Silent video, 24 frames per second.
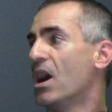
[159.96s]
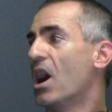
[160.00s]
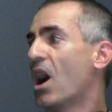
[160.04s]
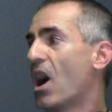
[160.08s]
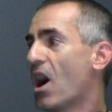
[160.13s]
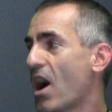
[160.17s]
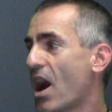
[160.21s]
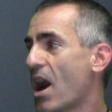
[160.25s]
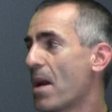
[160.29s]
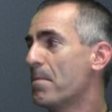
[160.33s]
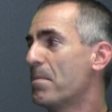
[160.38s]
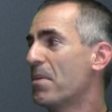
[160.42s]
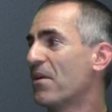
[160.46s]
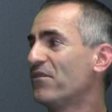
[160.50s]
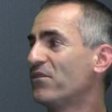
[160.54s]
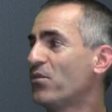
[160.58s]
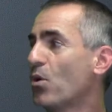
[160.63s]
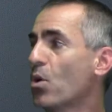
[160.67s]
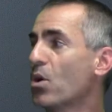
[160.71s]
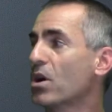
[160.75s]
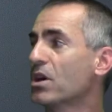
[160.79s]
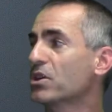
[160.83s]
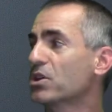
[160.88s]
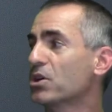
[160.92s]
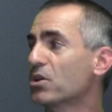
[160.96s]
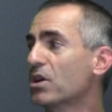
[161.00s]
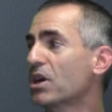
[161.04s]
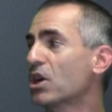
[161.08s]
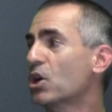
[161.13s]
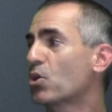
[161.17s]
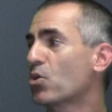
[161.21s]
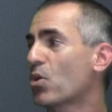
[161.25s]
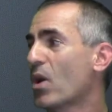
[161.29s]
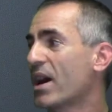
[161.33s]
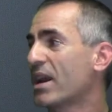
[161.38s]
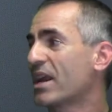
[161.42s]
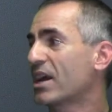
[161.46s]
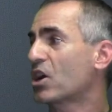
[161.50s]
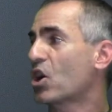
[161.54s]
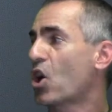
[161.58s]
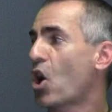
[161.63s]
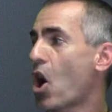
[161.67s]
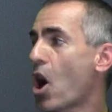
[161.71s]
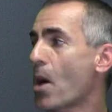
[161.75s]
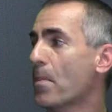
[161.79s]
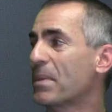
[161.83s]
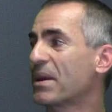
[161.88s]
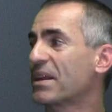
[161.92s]
All right, before and during chronic
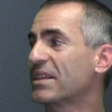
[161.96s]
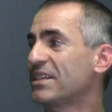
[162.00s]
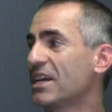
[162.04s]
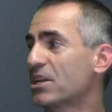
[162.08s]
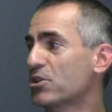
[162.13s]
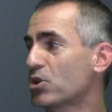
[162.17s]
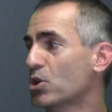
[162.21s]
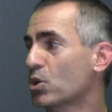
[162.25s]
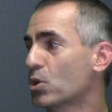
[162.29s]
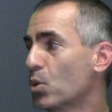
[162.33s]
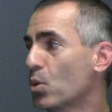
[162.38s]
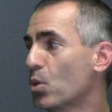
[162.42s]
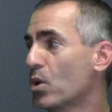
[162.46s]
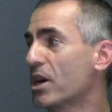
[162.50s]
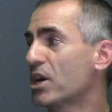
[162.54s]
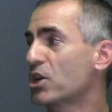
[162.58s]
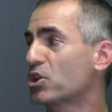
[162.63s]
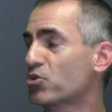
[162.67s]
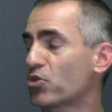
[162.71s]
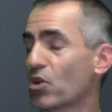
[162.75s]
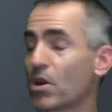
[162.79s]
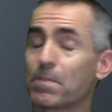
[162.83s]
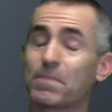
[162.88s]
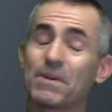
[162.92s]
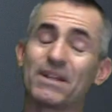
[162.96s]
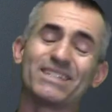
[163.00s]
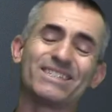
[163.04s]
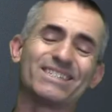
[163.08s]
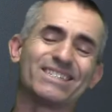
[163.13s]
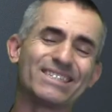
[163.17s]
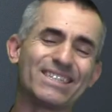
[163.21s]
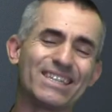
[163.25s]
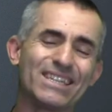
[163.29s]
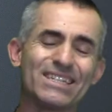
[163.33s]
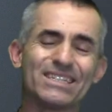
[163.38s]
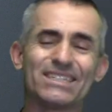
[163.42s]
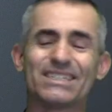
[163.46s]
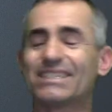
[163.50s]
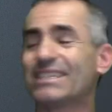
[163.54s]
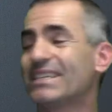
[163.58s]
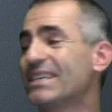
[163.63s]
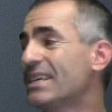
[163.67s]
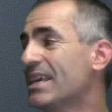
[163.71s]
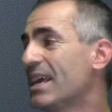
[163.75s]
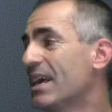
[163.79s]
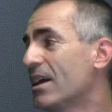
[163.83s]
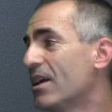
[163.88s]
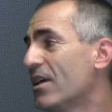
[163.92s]
carbon tetrachloride treatment, C
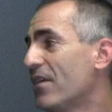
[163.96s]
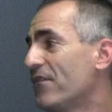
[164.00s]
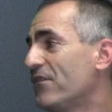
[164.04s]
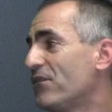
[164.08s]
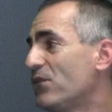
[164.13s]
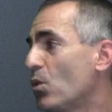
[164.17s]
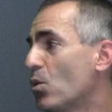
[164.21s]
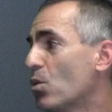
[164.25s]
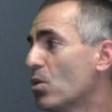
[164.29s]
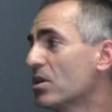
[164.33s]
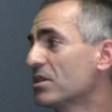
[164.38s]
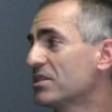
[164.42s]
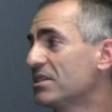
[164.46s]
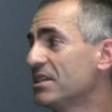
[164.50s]
C L four.